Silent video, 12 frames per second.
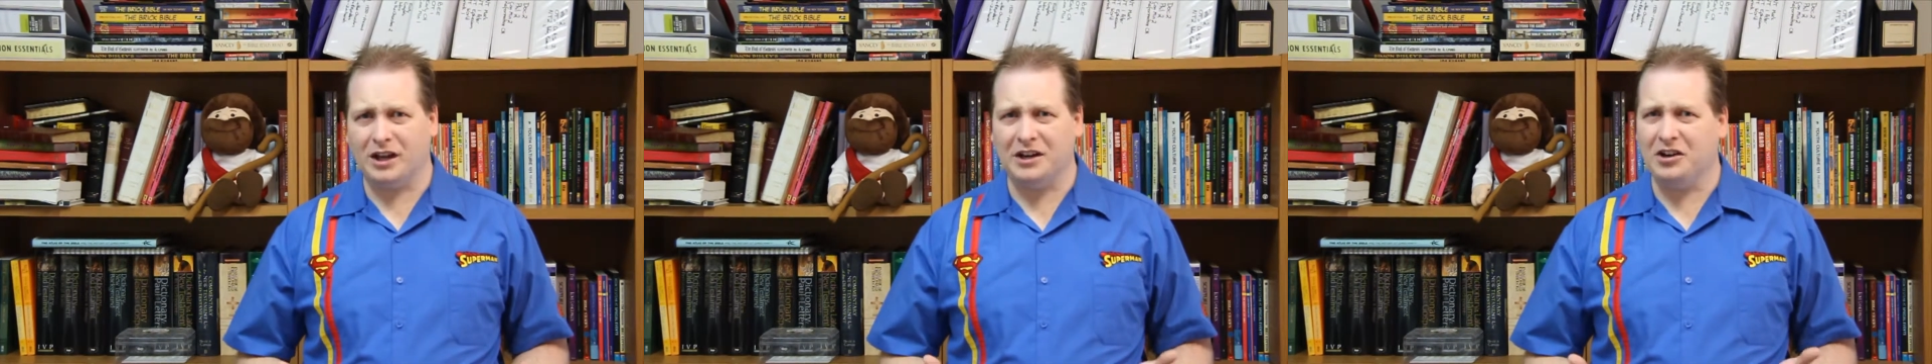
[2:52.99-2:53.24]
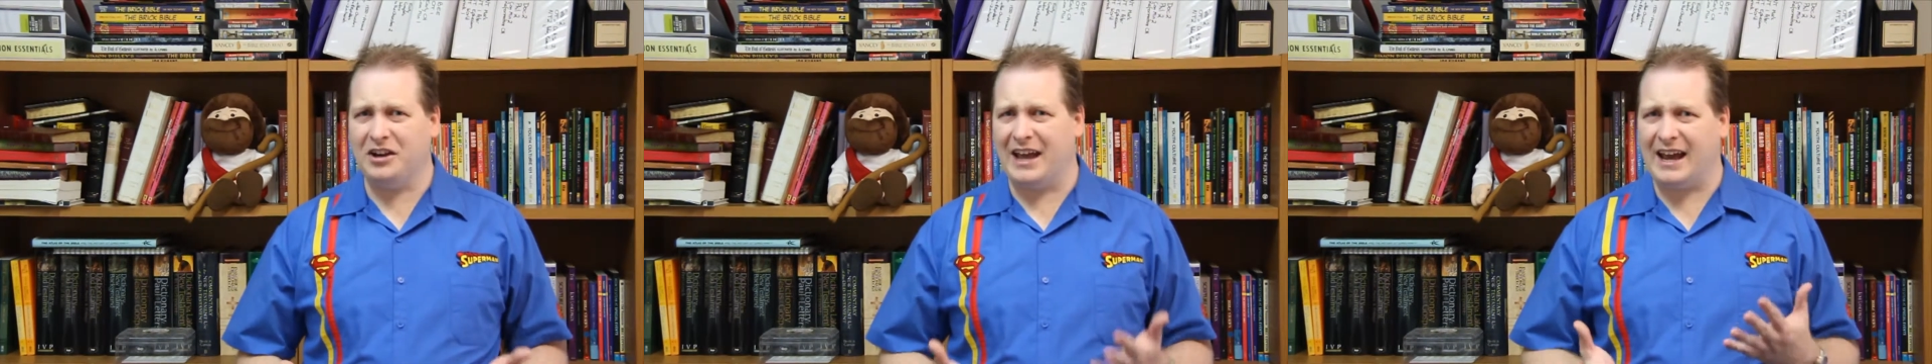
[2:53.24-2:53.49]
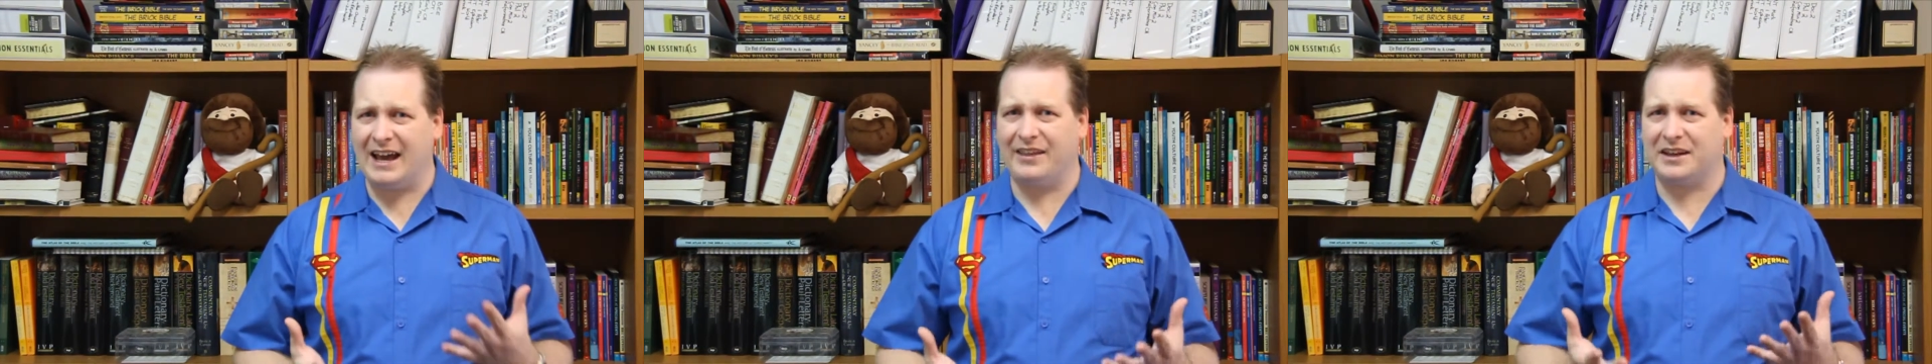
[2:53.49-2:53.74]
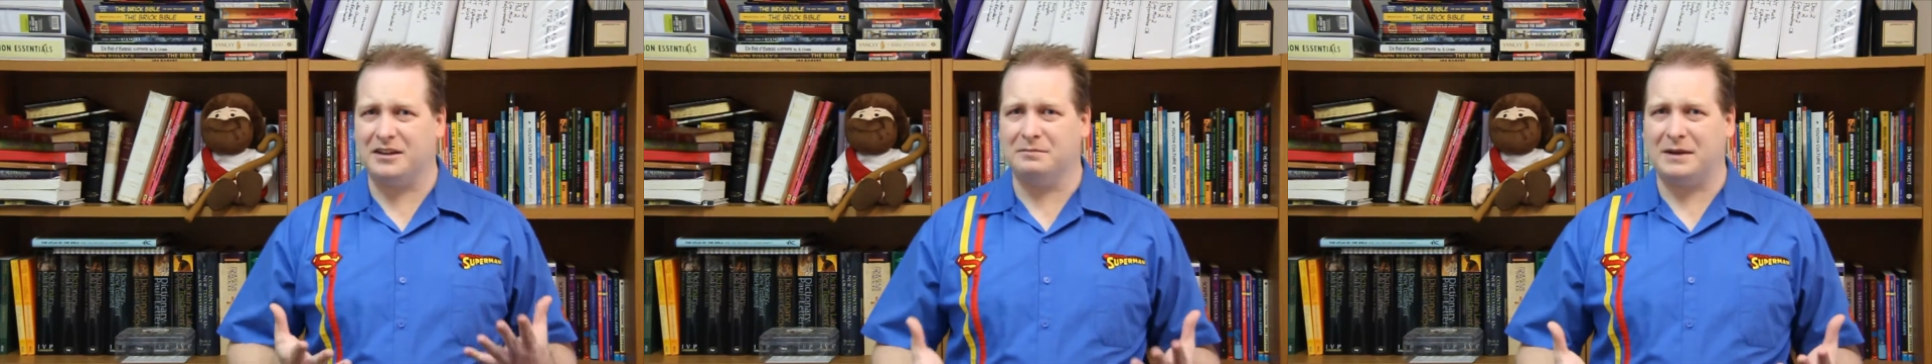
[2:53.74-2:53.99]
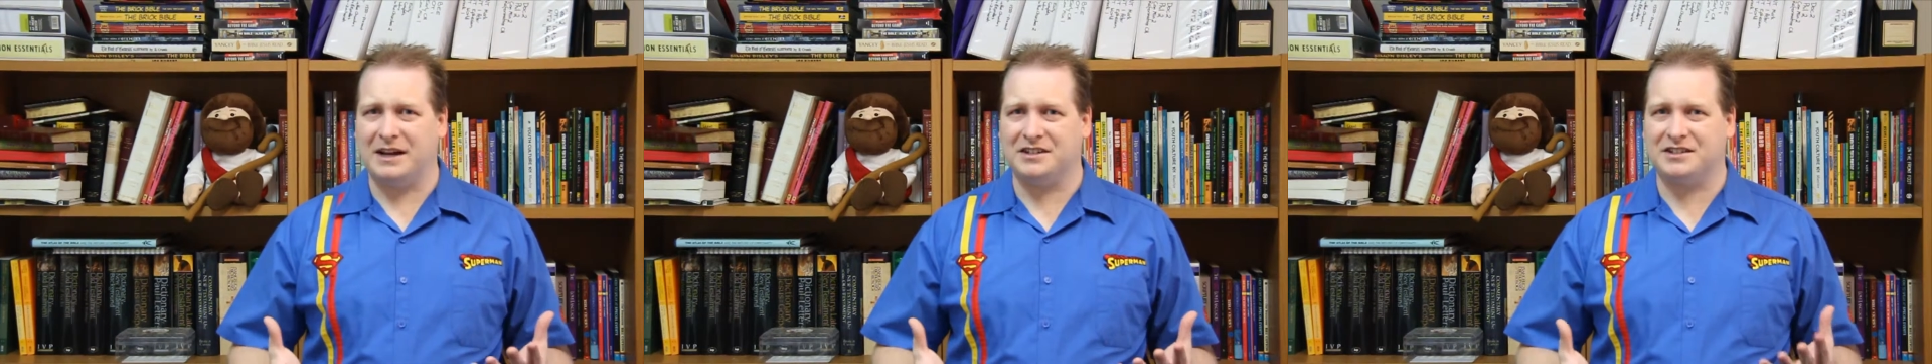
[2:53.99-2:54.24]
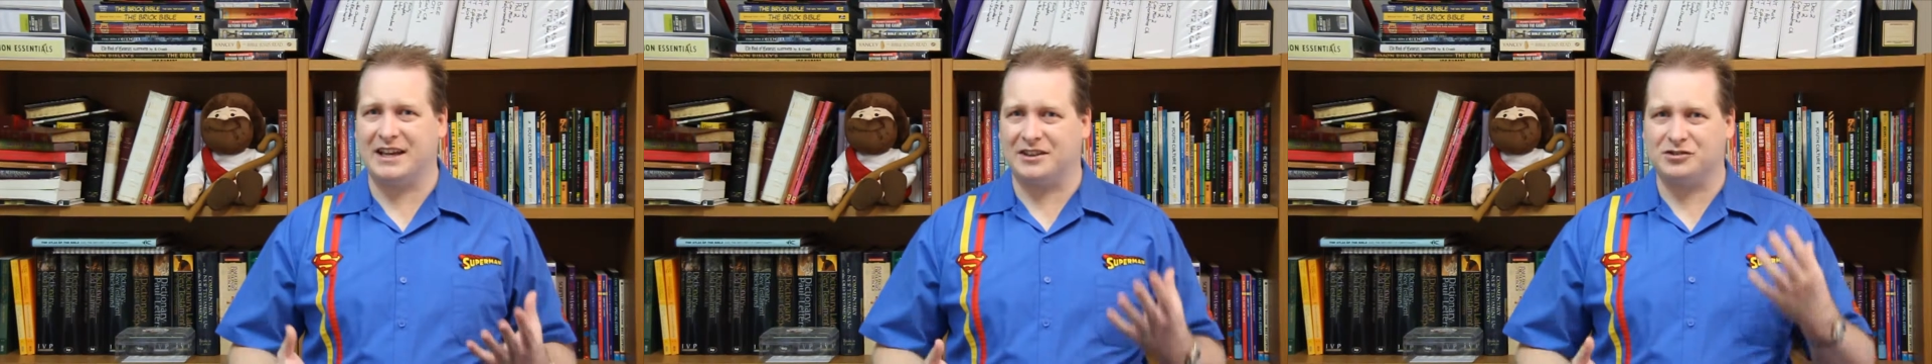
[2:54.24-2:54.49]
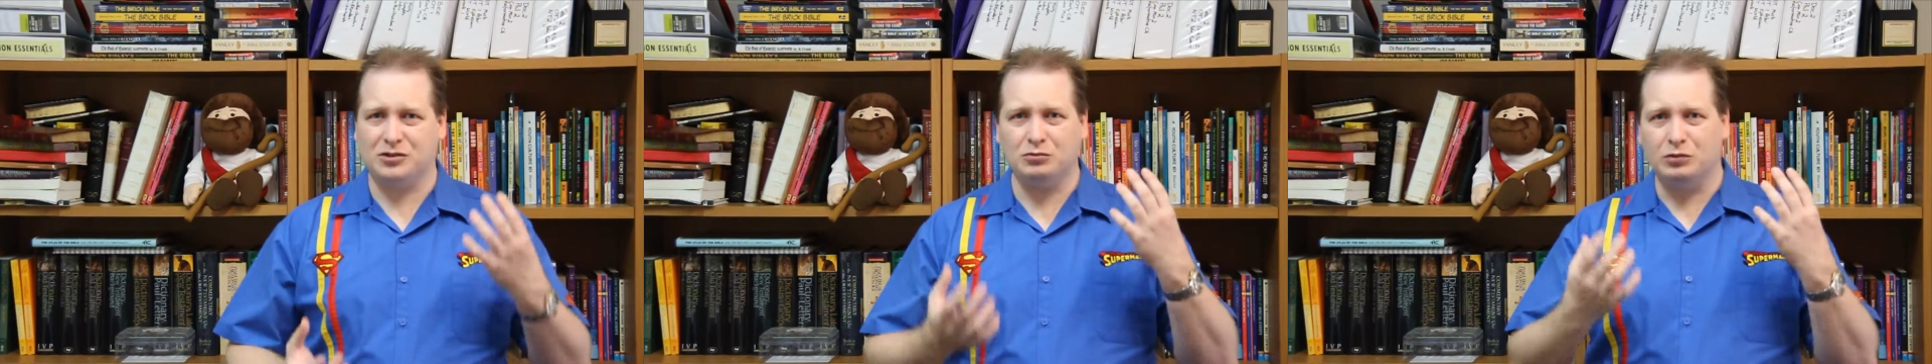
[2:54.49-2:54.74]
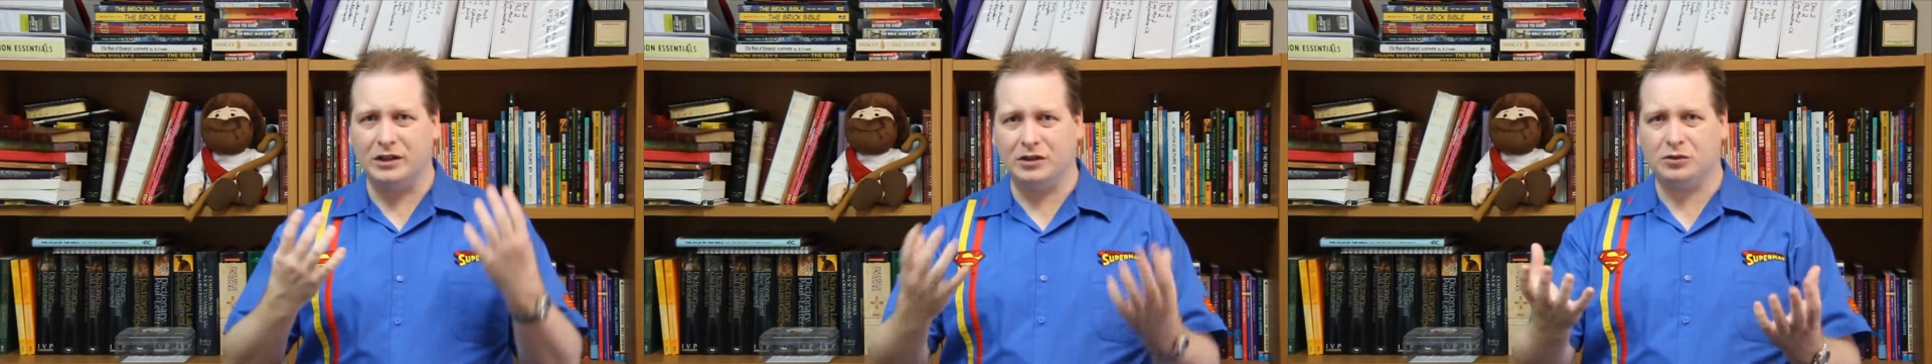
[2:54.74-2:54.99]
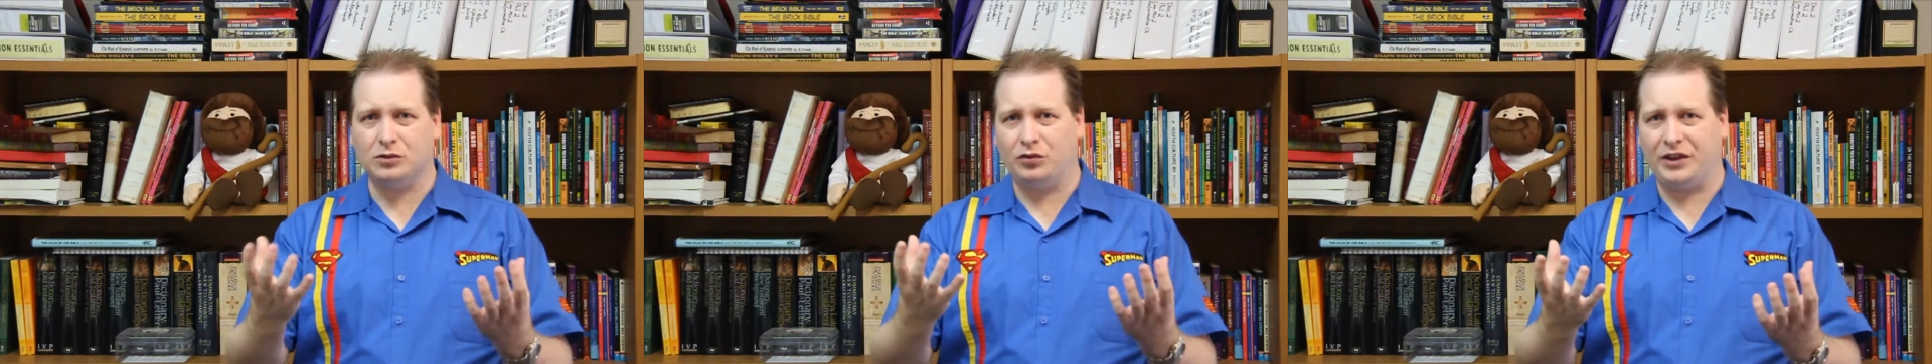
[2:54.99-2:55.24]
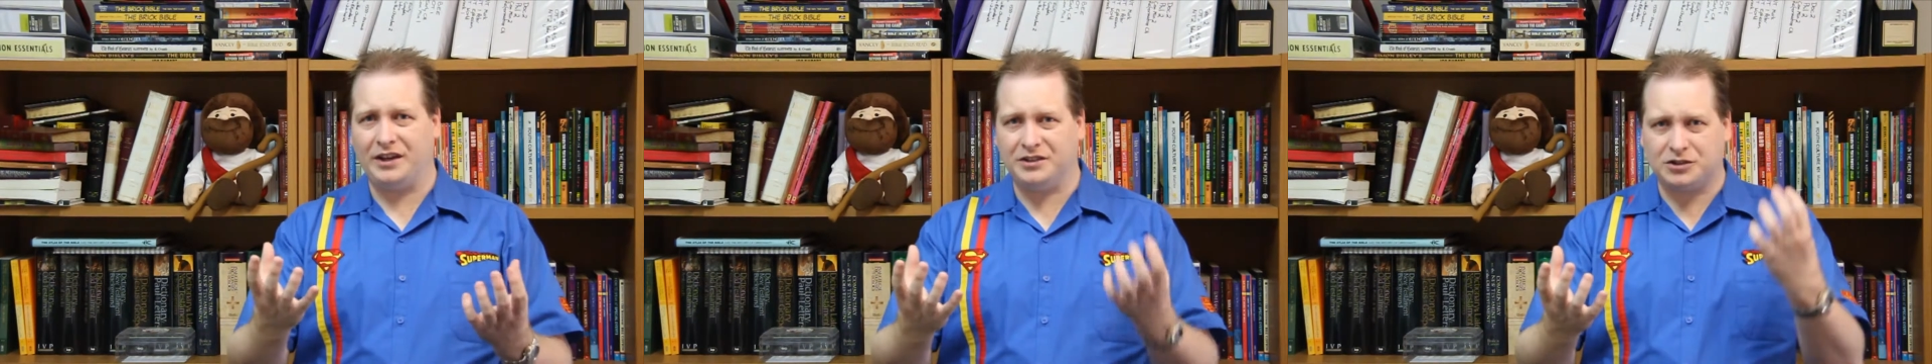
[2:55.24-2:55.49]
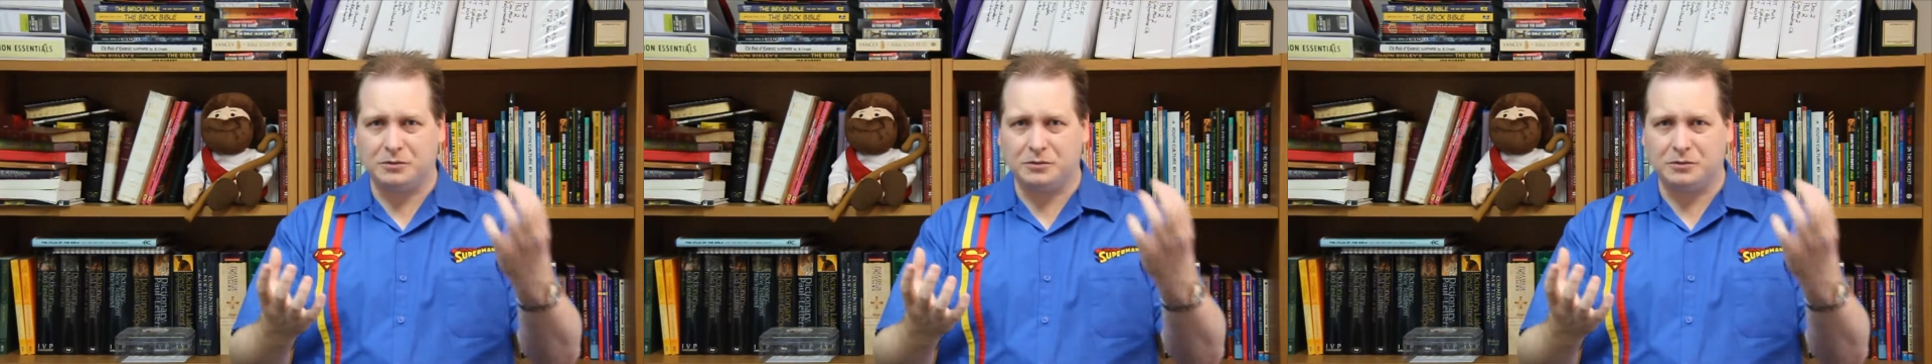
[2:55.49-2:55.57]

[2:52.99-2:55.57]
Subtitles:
I don't know how they could manage to get two really cool things,